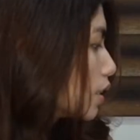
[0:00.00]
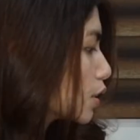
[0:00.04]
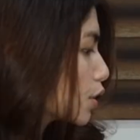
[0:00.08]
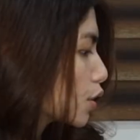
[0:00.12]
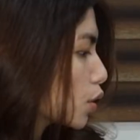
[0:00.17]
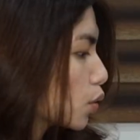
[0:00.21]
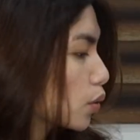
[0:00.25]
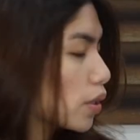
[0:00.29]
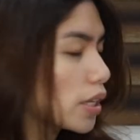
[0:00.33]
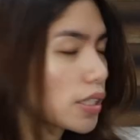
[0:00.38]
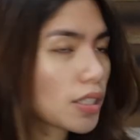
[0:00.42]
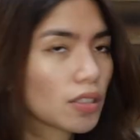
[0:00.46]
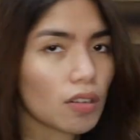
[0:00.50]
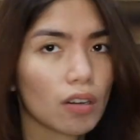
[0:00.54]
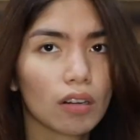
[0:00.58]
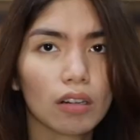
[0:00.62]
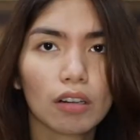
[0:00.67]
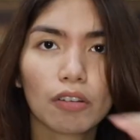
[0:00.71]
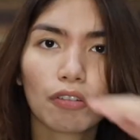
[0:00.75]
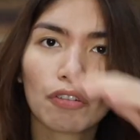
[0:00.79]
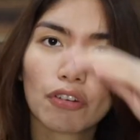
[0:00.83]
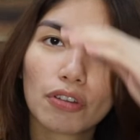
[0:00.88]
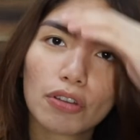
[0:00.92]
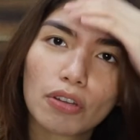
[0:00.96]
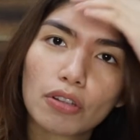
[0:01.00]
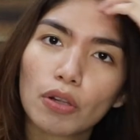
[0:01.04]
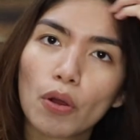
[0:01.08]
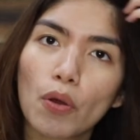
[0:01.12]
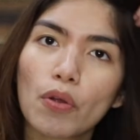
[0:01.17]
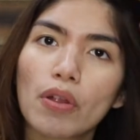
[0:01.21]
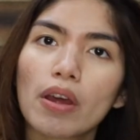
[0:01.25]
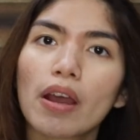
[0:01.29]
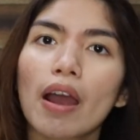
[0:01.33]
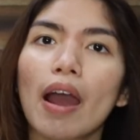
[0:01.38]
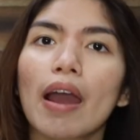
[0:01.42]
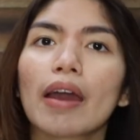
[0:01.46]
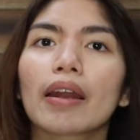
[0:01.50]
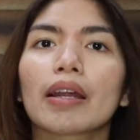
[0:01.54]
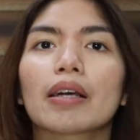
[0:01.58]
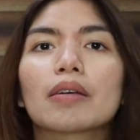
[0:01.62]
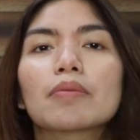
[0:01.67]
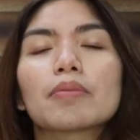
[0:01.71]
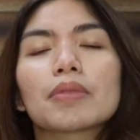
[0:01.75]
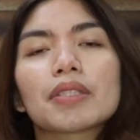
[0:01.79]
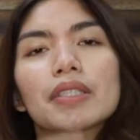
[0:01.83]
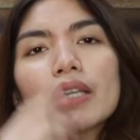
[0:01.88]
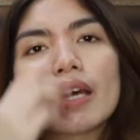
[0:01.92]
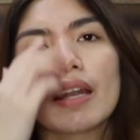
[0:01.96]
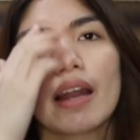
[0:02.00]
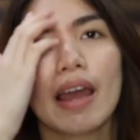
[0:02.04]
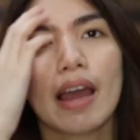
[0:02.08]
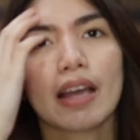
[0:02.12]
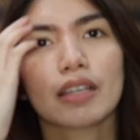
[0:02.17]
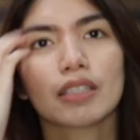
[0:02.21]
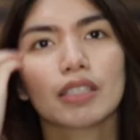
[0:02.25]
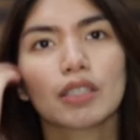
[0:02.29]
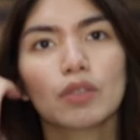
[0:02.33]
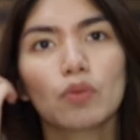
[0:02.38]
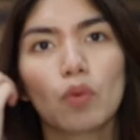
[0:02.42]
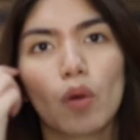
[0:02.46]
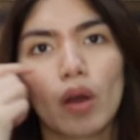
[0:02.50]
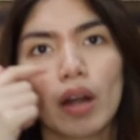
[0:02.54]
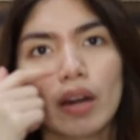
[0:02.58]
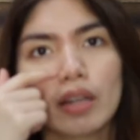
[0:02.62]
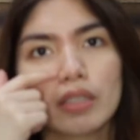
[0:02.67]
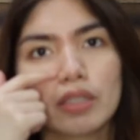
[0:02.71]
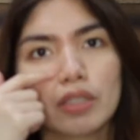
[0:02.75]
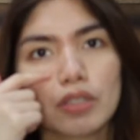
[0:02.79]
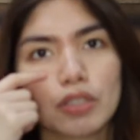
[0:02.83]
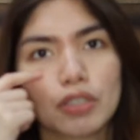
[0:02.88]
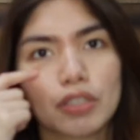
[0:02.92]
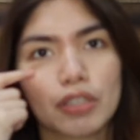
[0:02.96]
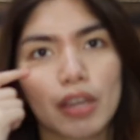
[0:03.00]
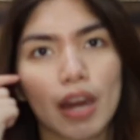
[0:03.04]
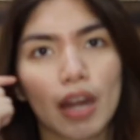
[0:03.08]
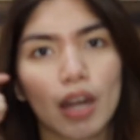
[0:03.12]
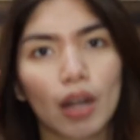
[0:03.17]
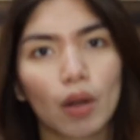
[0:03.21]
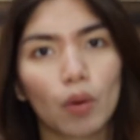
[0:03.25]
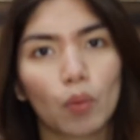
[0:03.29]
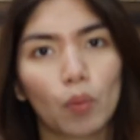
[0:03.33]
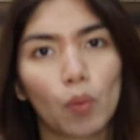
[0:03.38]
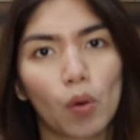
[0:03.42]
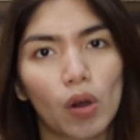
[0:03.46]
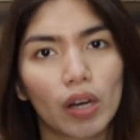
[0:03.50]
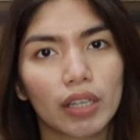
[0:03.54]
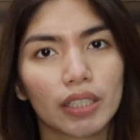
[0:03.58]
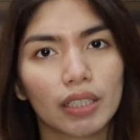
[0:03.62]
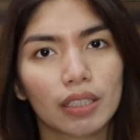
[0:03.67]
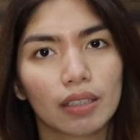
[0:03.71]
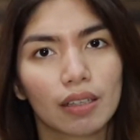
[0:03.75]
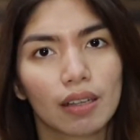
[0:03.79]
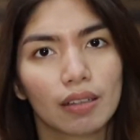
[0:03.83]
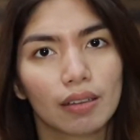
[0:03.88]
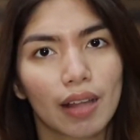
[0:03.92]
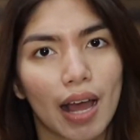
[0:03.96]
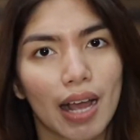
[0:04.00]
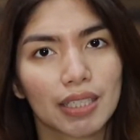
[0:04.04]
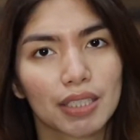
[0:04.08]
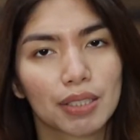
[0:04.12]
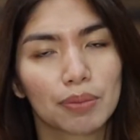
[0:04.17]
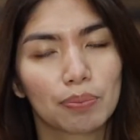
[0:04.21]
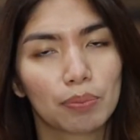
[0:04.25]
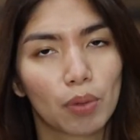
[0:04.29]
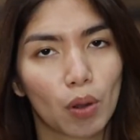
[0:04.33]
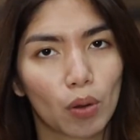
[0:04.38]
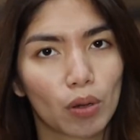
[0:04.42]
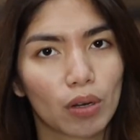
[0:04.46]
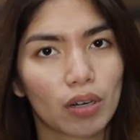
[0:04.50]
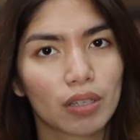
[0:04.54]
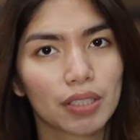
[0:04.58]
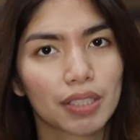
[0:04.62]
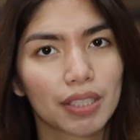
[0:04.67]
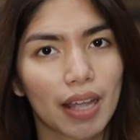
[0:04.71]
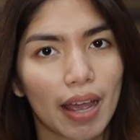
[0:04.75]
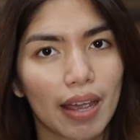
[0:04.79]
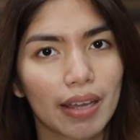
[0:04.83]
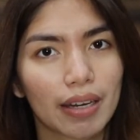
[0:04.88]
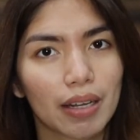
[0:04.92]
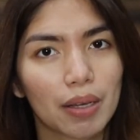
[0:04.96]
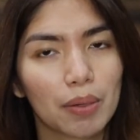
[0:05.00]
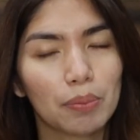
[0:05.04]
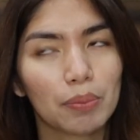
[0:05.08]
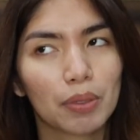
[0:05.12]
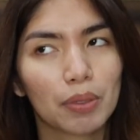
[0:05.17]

So that's all for the clothing items, and I actually wanted to share one last bonus item